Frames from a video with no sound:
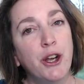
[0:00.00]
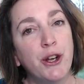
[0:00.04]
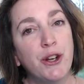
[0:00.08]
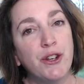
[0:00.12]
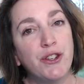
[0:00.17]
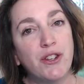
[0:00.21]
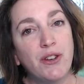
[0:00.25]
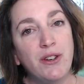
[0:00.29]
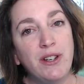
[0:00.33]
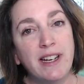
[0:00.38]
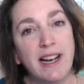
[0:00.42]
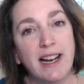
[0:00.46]

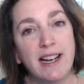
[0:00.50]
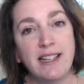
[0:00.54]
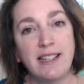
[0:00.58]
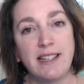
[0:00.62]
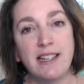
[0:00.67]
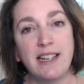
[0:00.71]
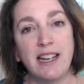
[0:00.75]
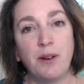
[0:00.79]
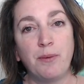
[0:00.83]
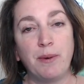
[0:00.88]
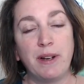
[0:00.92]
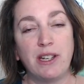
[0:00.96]
So
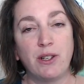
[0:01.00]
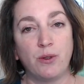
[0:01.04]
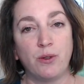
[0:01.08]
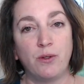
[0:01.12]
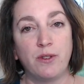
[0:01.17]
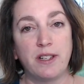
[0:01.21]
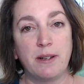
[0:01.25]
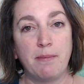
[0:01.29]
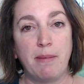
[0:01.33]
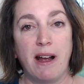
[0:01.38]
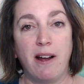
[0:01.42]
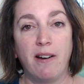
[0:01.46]
yesterday we
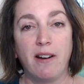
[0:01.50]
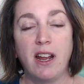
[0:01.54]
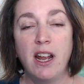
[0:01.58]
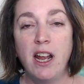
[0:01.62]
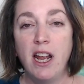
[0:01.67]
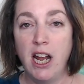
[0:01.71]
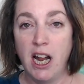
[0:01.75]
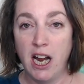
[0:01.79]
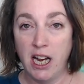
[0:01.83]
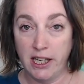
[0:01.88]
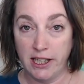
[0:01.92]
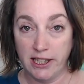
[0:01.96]
talked about
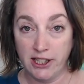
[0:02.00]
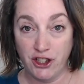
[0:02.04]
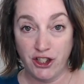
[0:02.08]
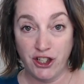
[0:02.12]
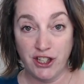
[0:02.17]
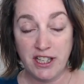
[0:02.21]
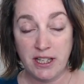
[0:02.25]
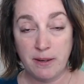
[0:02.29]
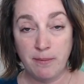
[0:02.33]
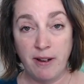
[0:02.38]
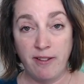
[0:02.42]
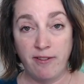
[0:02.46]

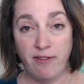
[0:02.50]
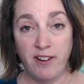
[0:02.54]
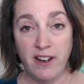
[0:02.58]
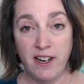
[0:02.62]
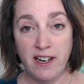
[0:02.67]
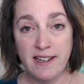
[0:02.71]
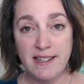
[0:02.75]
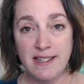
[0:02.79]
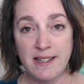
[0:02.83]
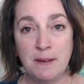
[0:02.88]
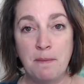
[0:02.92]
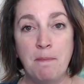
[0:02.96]
legitimate
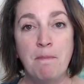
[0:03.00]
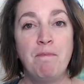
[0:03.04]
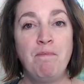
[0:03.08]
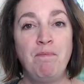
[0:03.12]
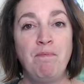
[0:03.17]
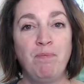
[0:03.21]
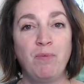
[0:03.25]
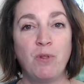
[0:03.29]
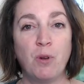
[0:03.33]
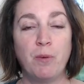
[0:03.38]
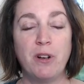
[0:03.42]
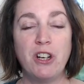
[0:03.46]
fears,
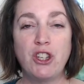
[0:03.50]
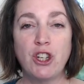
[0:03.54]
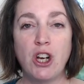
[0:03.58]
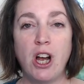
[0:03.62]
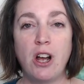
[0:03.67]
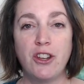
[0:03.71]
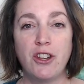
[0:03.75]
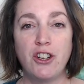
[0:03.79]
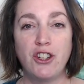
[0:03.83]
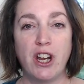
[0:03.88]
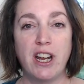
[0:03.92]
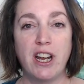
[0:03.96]
which are
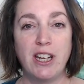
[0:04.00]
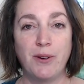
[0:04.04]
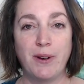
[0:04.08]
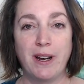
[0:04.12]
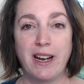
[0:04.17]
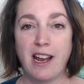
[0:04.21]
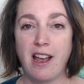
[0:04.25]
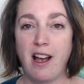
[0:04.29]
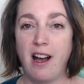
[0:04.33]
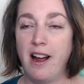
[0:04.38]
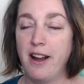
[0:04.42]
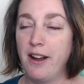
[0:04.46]
the
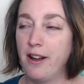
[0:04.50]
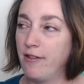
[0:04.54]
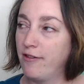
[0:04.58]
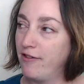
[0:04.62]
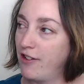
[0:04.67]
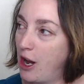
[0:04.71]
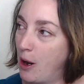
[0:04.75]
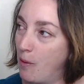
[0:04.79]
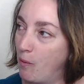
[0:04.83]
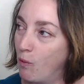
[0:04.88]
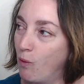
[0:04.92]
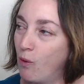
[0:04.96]
genuine kind of,
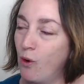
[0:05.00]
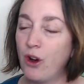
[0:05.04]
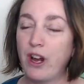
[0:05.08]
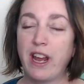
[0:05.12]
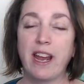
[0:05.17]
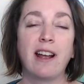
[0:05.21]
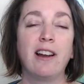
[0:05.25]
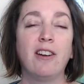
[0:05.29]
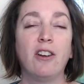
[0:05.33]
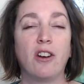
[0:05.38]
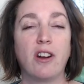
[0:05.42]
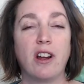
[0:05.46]
I'm
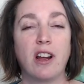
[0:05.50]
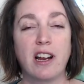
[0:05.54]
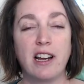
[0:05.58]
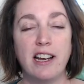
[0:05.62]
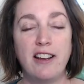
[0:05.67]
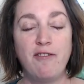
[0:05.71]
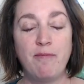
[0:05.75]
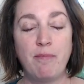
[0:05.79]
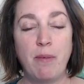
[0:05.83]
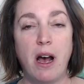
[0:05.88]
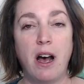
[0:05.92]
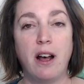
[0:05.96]
walking along a
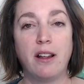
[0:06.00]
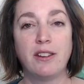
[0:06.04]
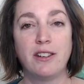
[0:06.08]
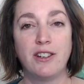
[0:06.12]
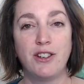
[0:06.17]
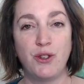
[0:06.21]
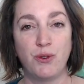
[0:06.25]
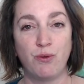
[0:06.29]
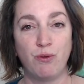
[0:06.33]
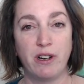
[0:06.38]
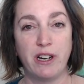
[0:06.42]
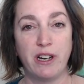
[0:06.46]
cliff path and
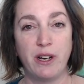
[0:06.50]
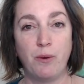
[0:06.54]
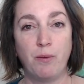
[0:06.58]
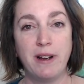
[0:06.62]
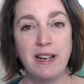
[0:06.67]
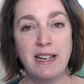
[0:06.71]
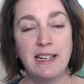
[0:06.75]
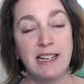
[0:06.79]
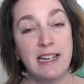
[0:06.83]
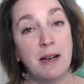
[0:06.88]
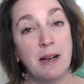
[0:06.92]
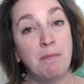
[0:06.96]
it's really
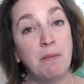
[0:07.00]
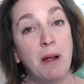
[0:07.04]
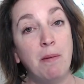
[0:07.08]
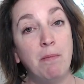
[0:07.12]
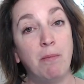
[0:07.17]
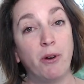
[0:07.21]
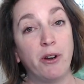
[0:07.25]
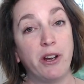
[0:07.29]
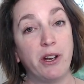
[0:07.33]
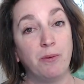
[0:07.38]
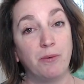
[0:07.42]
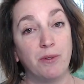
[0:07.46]
windy and my
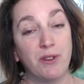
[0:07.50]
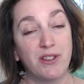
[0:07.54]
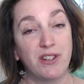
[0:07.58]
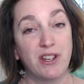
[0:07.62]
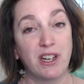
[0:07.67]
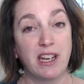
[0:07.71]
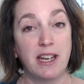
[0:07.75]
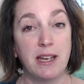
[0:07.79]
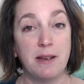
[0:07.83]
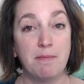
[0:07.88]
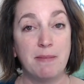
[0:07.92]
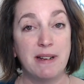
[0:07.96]
body wants
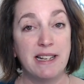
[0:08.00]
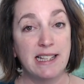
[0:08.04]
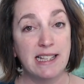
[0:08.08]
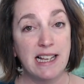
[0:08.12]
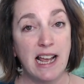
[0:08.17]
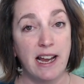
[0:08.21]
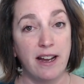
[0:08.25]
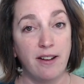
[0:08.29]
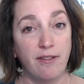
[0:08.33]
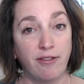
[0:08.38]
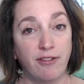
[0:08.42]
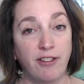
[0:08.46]
to keep me
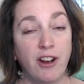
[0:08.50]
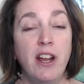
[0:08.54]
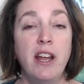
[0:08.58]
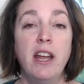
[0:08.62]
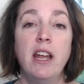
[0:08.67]
safe.